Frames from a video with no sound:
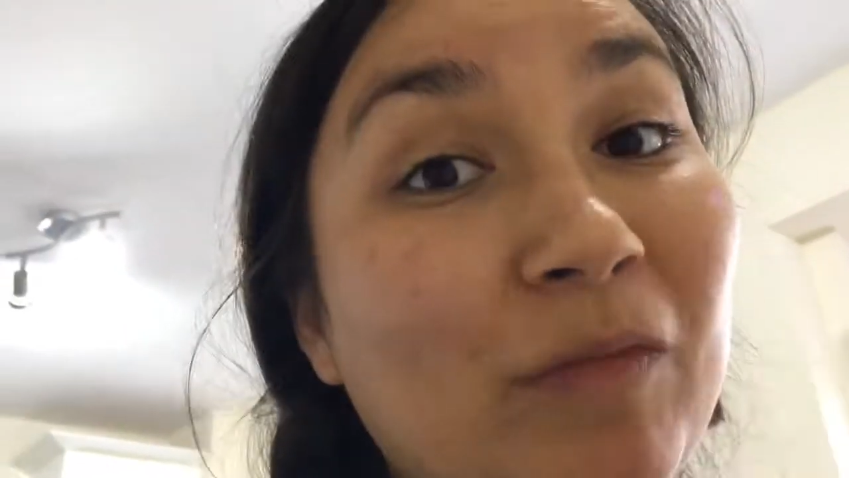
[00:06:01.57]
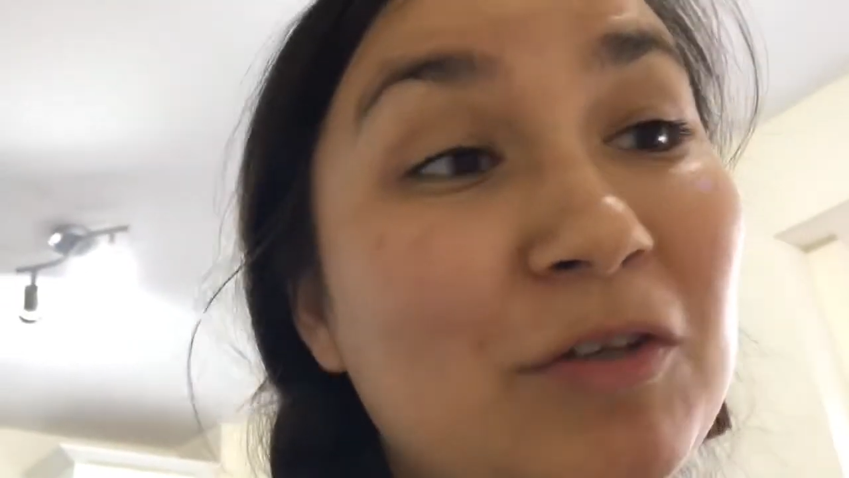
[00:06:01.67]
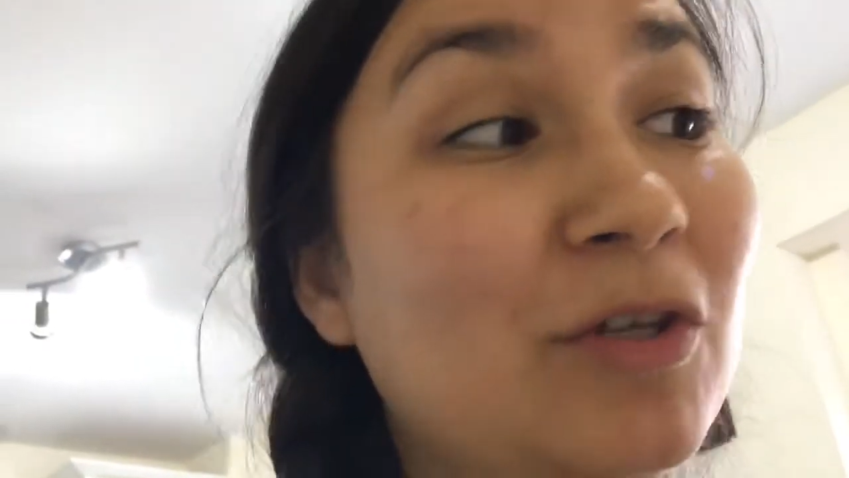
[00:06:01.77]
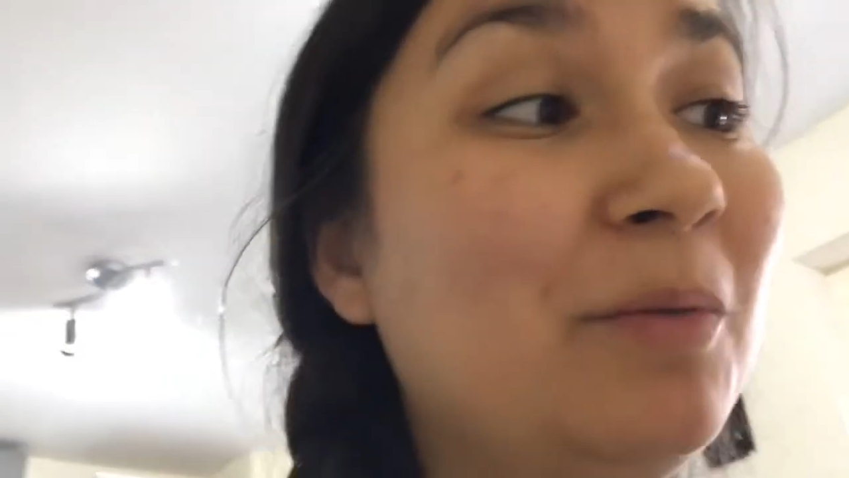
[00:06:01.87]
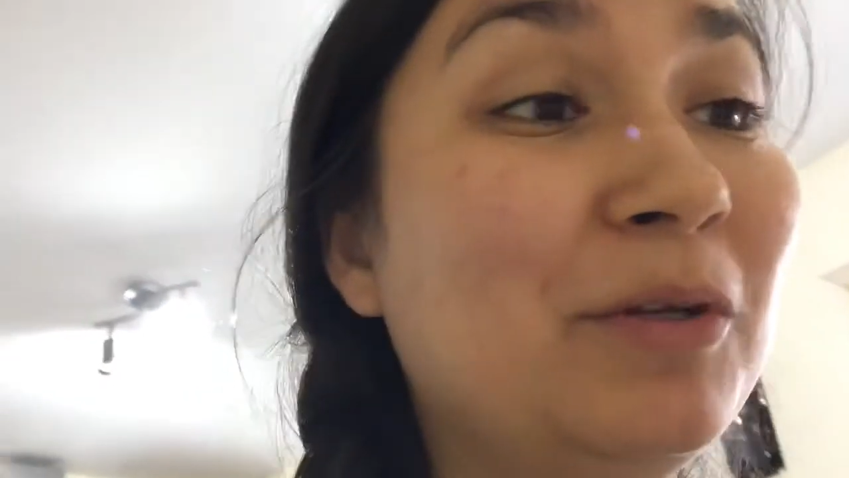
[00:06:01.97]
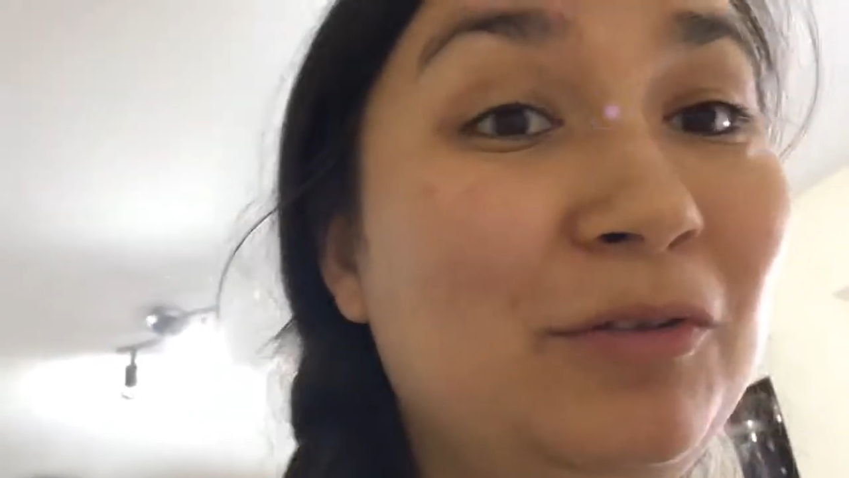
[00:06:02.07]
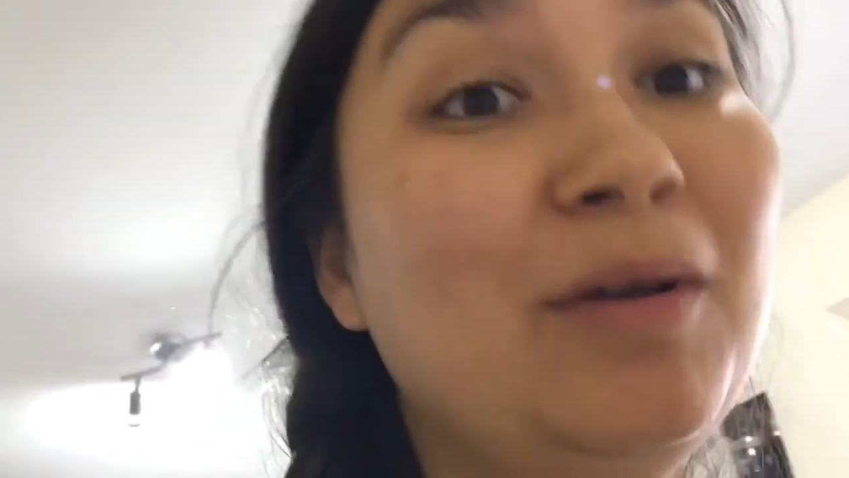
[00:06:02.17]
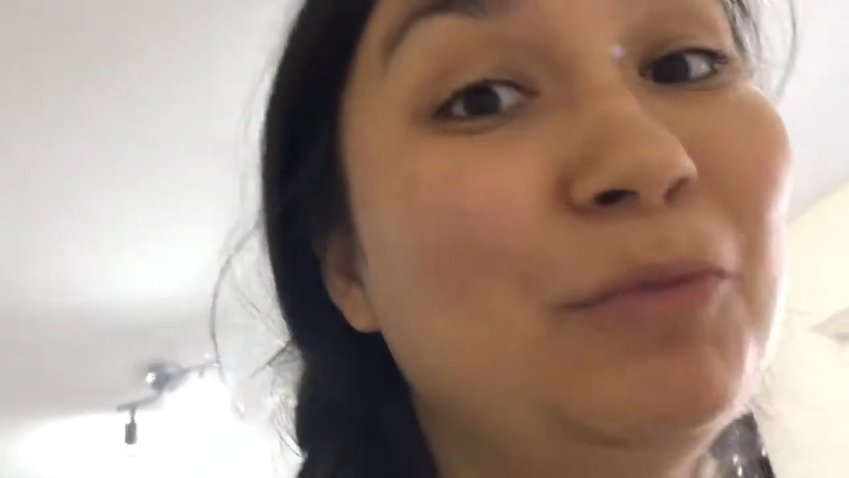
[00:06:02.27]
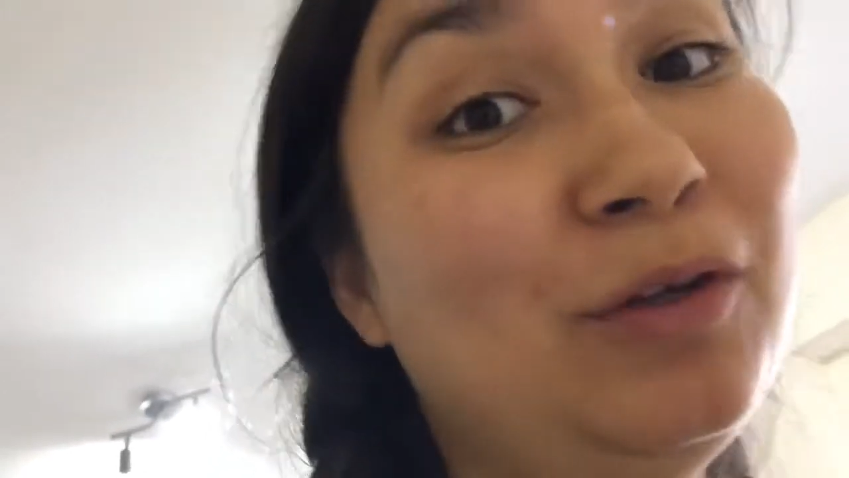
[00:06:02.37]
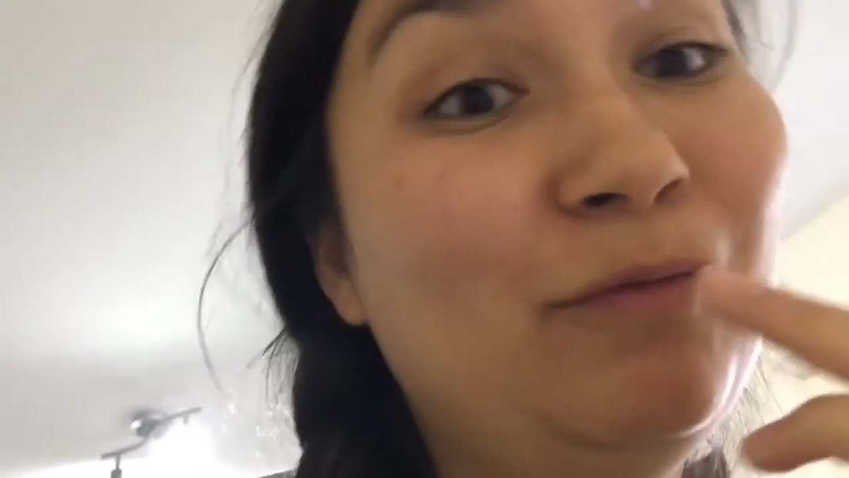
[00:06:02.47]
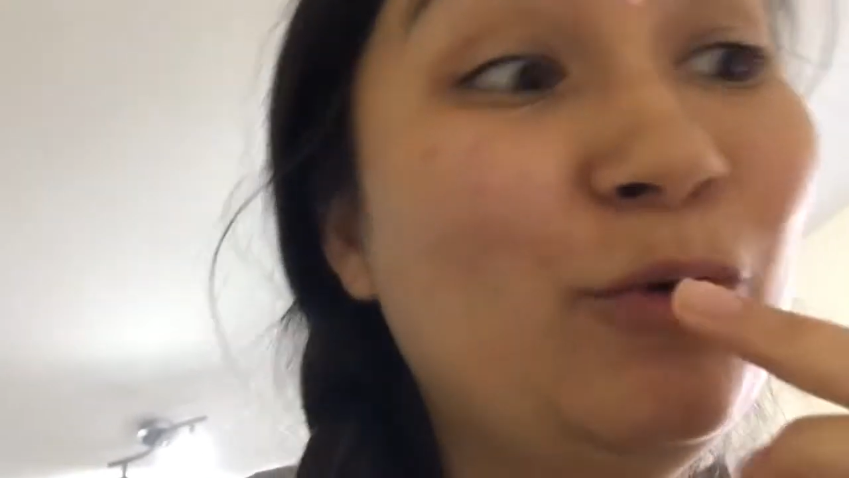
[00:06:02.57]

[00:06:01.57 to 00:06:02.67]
So I'm looking